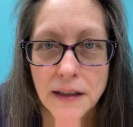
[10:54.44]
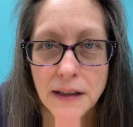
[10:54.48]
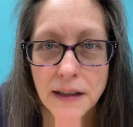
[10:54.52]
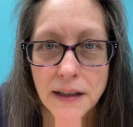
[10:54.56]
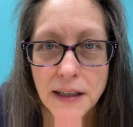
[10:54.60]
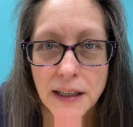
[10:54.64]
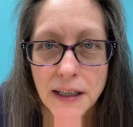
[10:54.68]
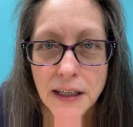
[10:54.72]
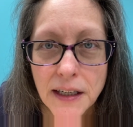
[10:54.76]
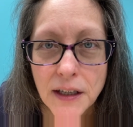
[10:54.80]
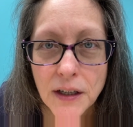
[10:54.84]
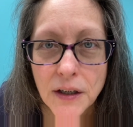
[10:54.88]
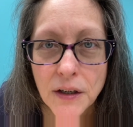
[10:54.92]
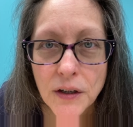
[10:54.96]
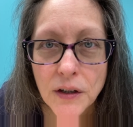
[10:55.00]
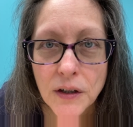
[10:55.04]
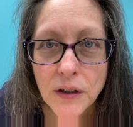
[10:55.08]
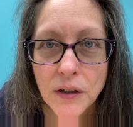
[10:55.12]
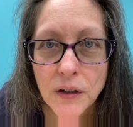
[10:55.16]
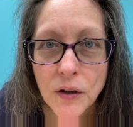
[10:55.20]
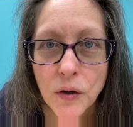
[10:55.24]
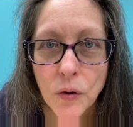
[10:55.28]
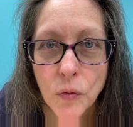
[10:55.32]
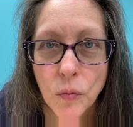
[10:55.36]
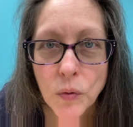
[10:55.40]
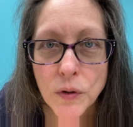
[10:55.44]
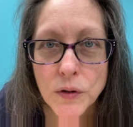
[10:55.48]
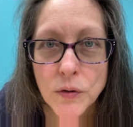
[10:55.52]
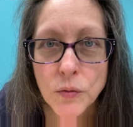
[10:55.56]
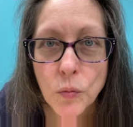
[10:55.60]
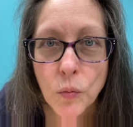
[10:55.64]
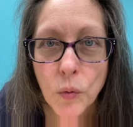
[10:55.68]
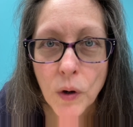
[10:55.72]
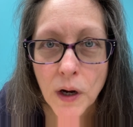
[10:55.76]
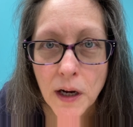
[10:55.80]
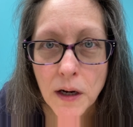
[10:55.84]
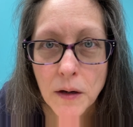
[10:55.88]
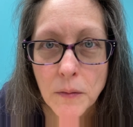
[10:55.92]
There was
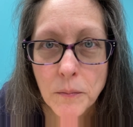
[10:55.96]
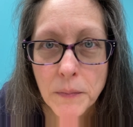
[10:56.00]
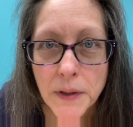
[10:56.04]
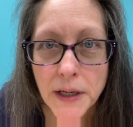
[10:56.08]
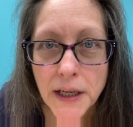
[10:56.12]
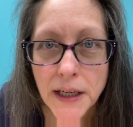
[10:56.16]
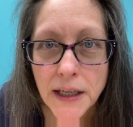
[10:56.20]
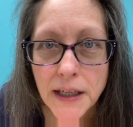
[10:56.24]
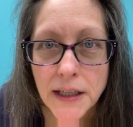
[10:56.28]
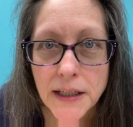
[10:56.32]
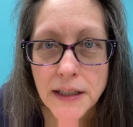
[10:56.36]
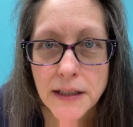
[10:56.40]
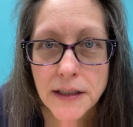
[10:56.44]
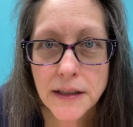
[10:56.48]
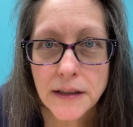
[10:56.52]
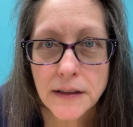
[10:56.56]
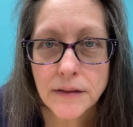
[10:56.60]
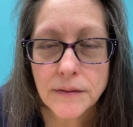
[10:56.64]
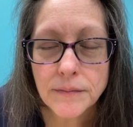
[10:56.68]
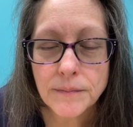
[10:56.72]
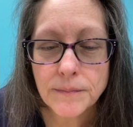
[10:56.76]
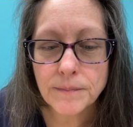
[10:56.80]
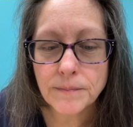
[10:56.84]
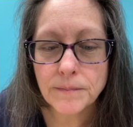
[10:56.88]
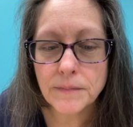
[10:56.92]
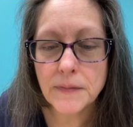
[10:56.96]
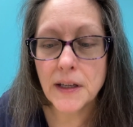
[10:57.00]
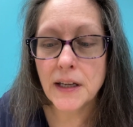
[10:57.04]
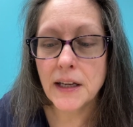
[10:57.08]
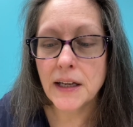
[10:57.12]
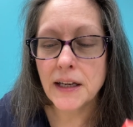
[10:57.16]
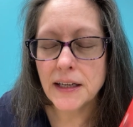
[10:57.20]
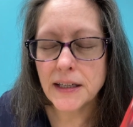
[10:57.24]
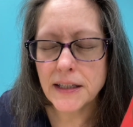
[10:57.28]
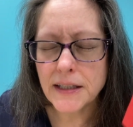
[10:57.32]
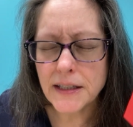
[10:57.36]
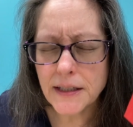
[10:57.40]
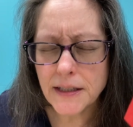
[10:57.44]
Wild Man
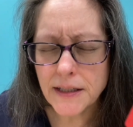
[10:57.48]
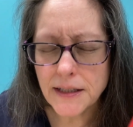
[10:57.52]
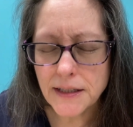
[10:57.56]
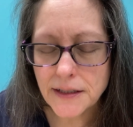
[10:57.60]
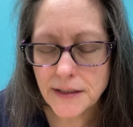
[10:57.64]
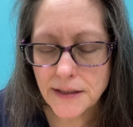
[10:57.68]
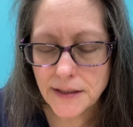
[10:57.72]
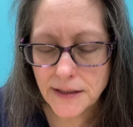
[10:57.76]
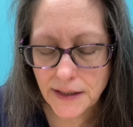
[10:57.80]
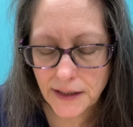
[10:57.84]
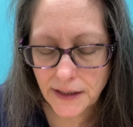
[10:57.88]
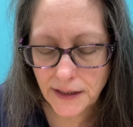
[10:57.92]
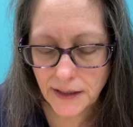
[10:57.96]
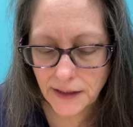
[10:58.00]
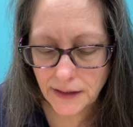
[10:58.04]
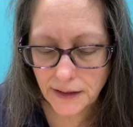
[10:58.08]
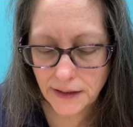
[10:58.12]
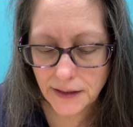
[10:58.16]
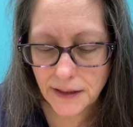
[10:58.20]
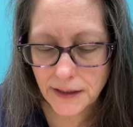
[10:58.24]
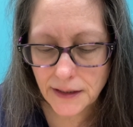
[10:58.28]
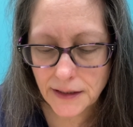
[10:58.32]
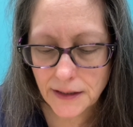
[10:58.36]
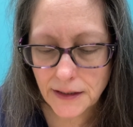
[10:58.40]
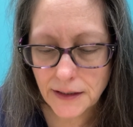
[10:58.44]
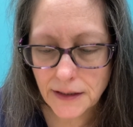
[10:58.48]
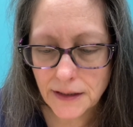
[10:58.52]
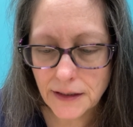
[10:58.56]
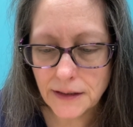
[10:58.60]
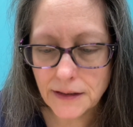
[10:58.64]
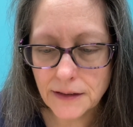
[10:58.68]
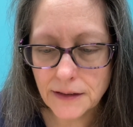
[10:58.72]
sitting there.